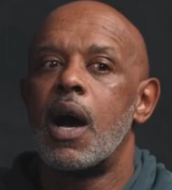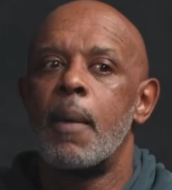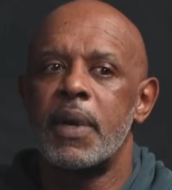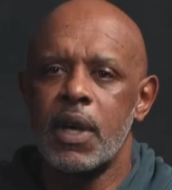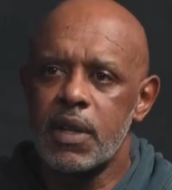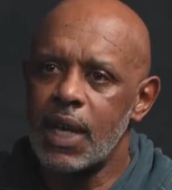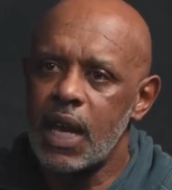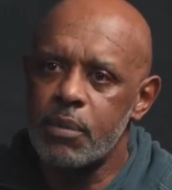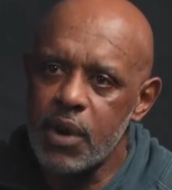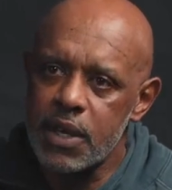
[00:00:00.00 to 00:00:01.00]
uh, but they're under a
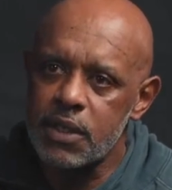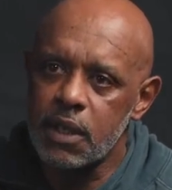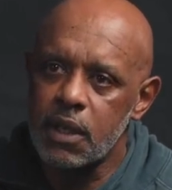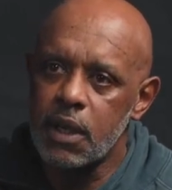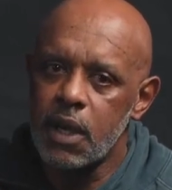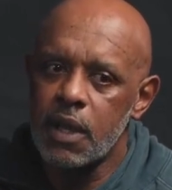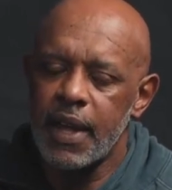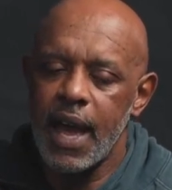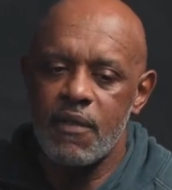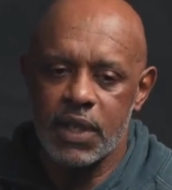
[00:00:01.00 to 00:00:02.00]
lot of pressure. Yes.
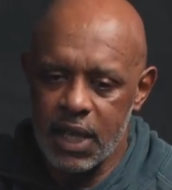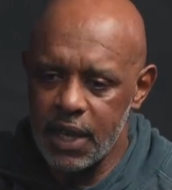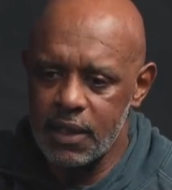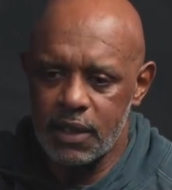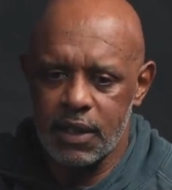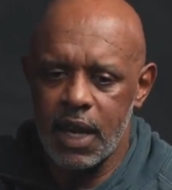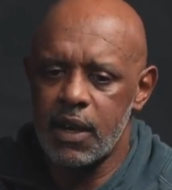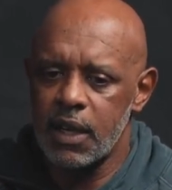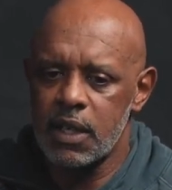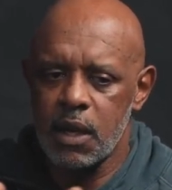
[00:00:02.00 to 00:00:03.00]
They have again,
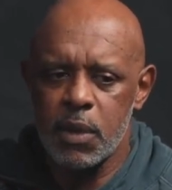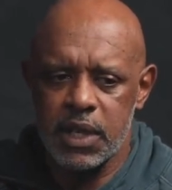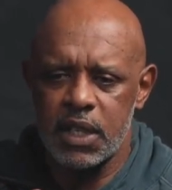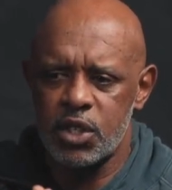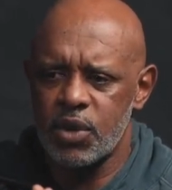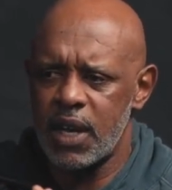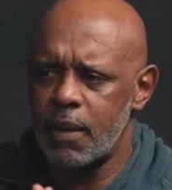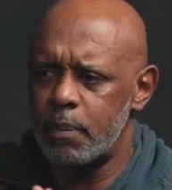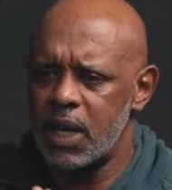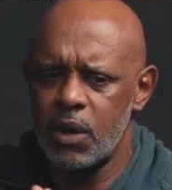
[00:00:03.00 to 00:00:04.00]
they're, it's almost like they're trying
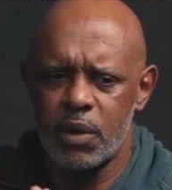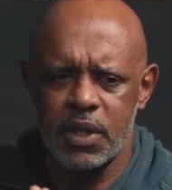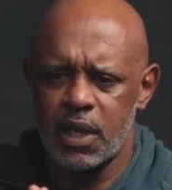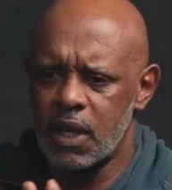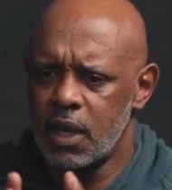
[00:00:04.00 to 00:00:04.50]
to build,